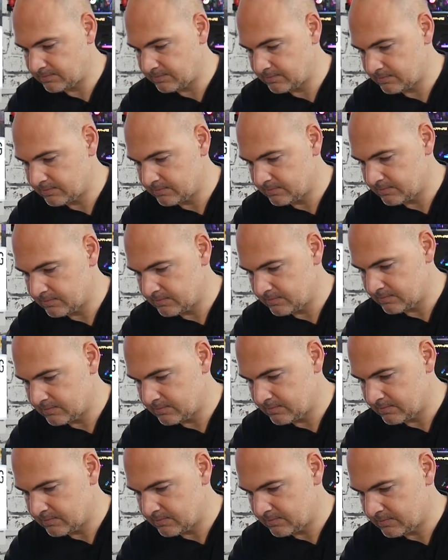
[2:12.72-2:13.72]

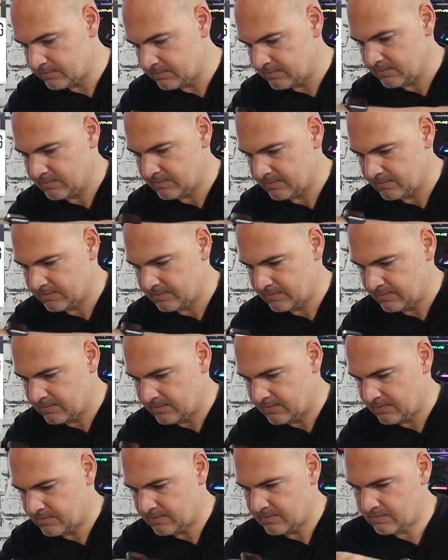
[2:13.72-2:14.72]

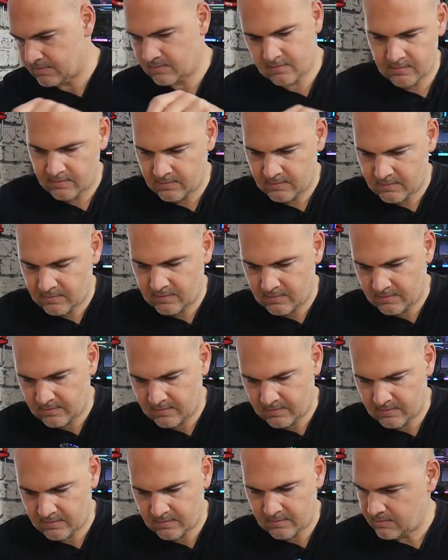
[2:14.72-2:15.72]

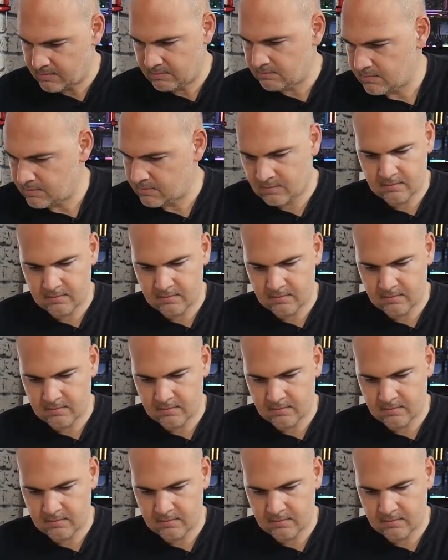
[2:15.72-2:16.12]
Nobody speaks.